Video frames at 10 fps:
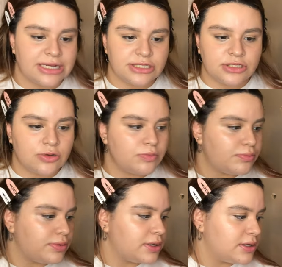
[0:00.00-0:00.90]
soap.
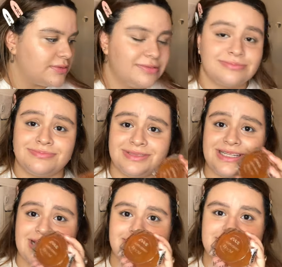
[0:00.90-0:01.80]

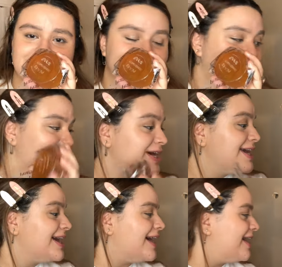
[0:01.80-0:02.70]
Look at my soap.
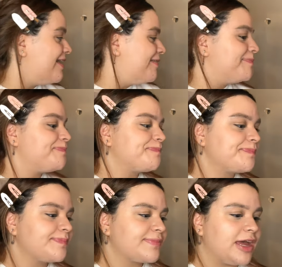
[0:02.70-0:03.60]

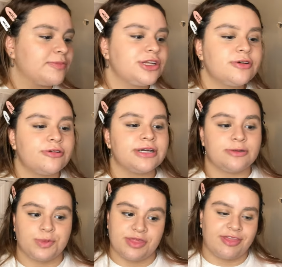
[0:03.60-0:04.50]
I'm gonna go
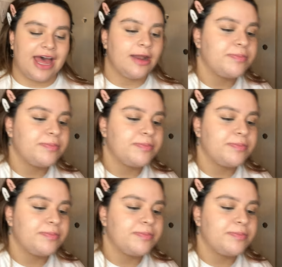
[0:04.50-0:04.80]
in with that